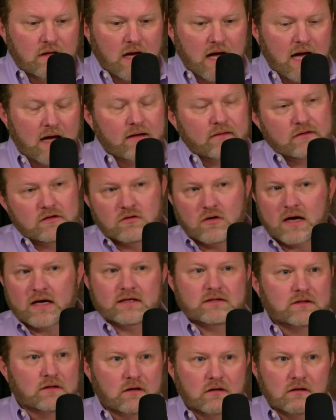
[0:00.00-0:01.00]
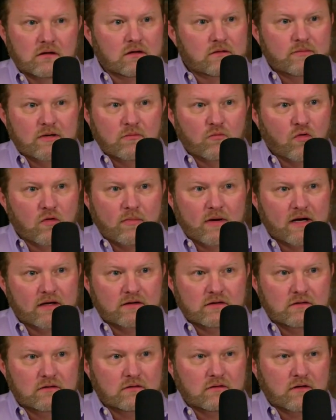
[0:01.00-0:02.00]
I get to learn a little bit more about
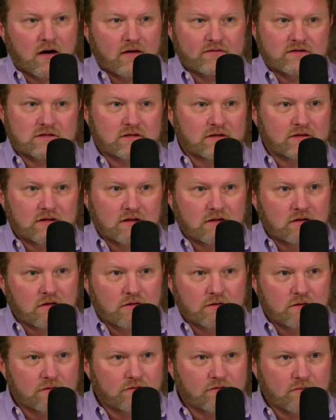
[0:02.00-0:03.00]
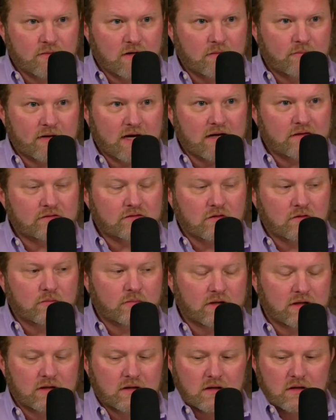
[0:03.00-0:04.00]
you. Obviously, didn't know you're from El Paso,
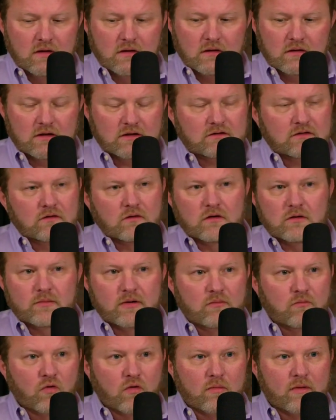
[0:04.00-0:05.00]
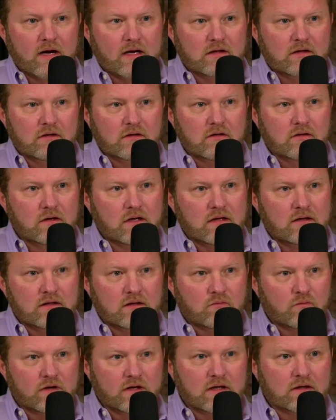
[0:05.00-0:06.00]
but get to know a little bit more about you. And
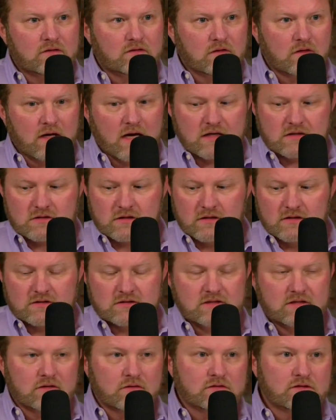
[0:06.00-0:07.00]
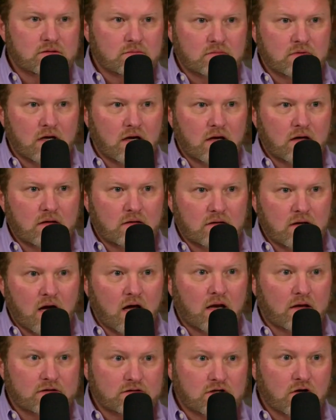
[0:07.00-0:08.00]
then we get to actually instill some
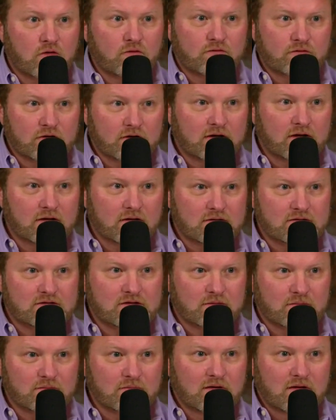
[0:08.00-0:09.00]
knowledge, hopefully, in some